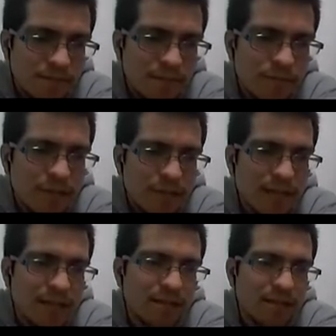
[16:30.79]
We
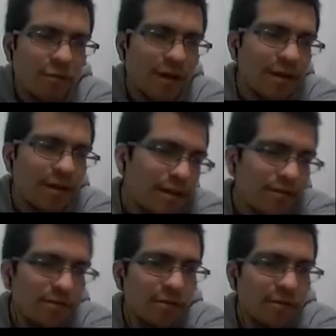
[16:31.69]
can query
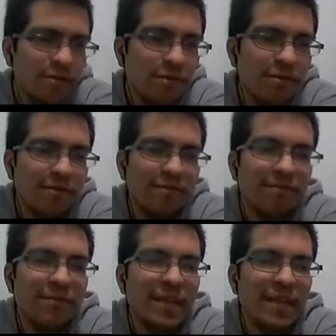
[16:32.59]
for
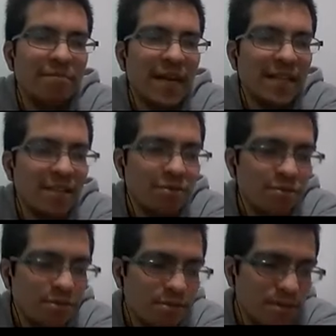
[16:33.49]
their
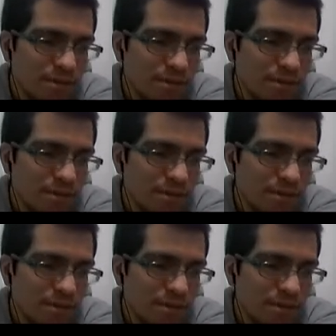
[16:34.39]
magnitudes,